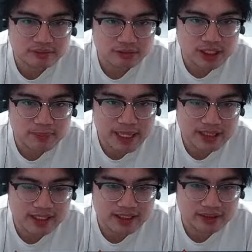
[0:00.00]
Really bad
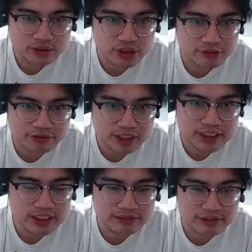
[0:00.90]
laning. You could
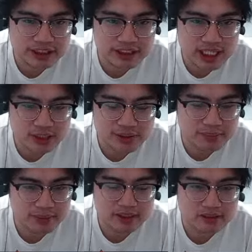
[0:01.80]
easily freeze the Cyclops at
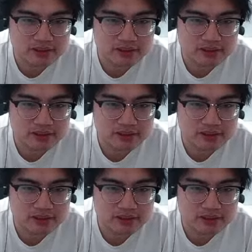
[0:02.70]
mid.